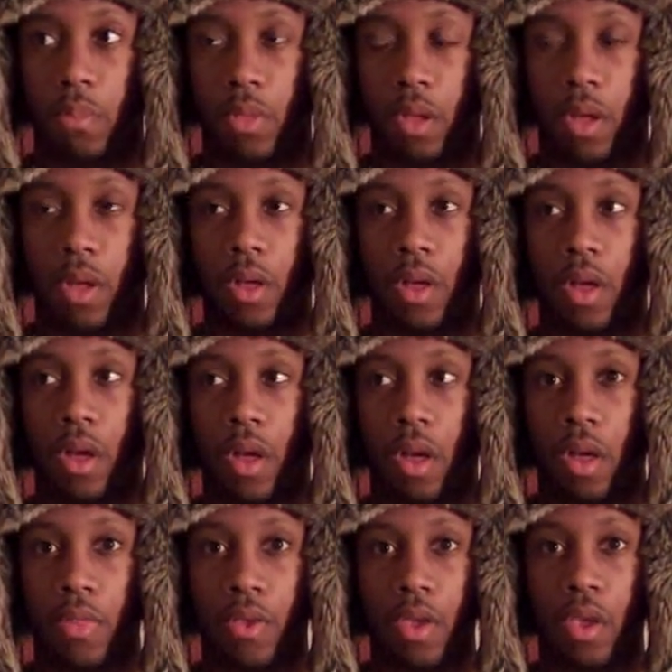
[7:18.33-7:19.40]
The
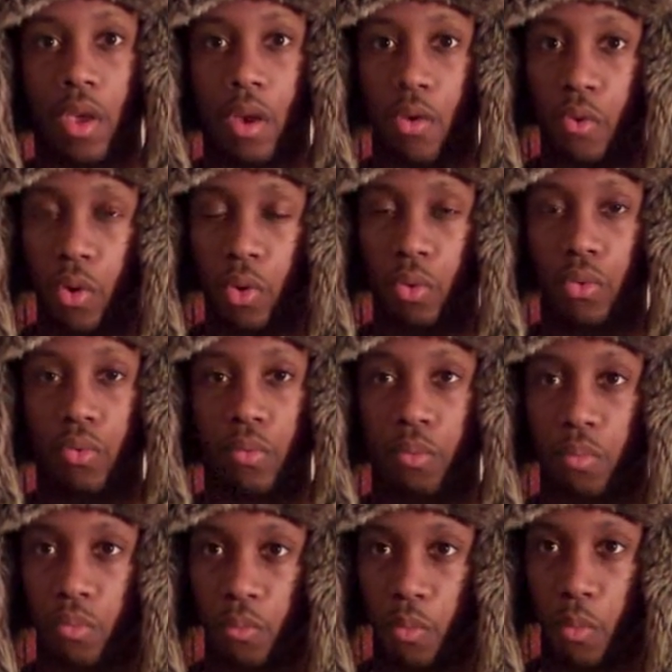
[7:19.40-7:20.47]
other heroes
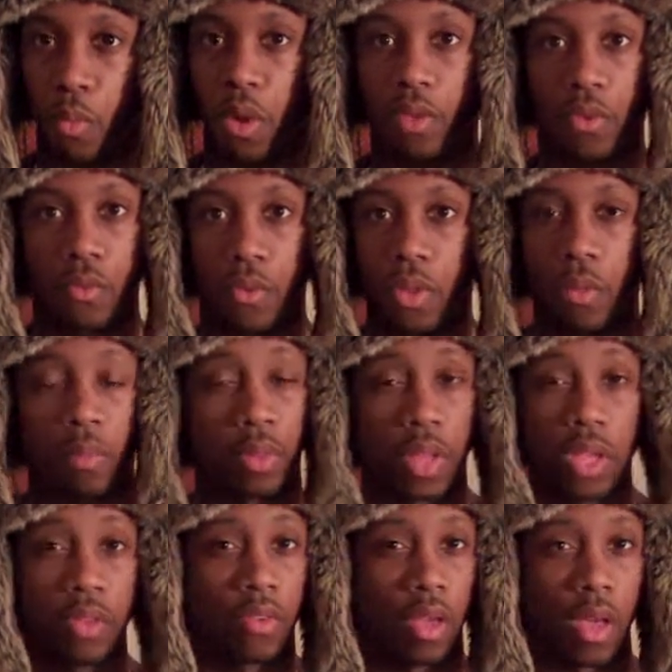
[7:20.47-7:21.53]
wasn't really
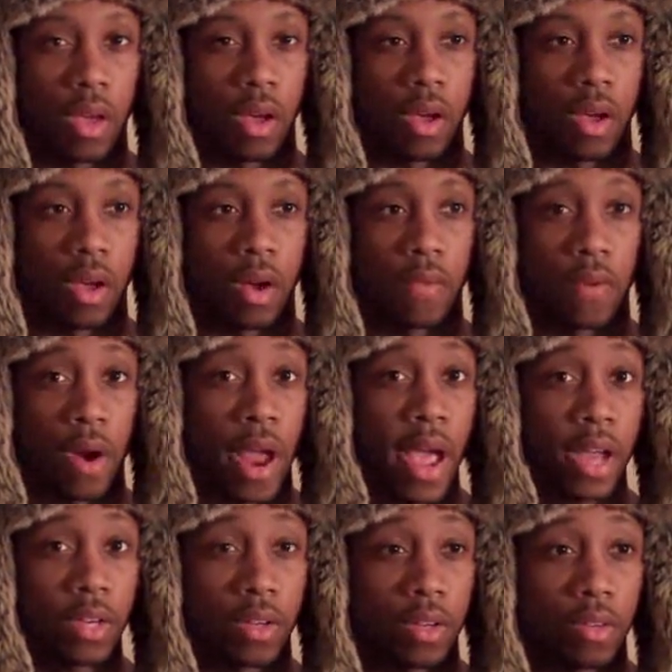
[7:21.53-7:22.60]
pleased of her
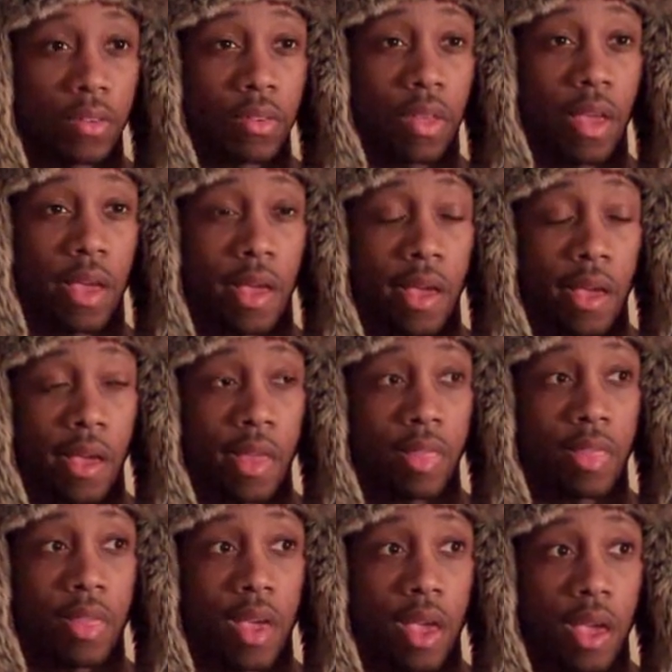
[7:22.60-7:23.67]
actions,
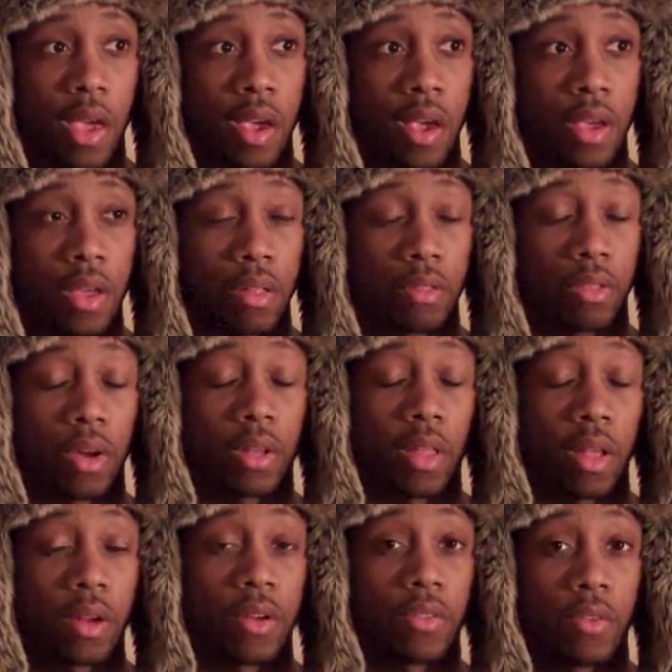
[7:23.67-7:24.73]
and they looked
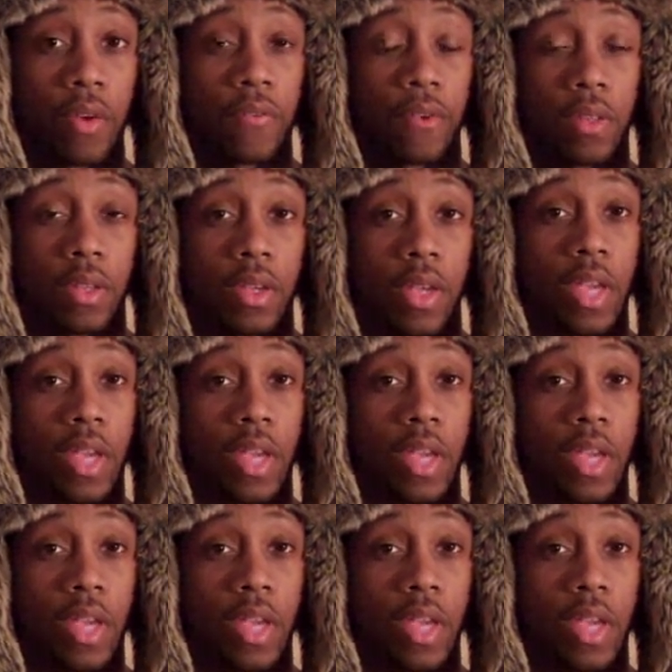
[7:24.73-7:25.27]
at her differently,